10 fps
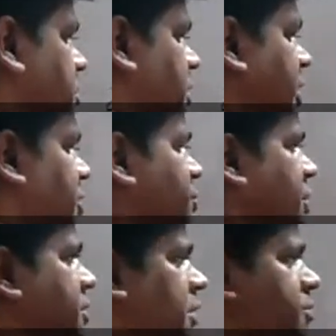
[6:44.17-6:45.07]
Yeah,
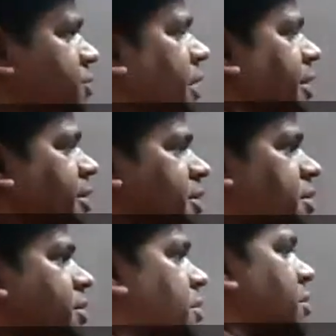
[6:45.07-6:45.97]
2x times y
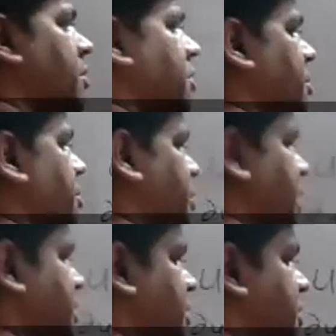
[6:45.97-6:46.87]
plus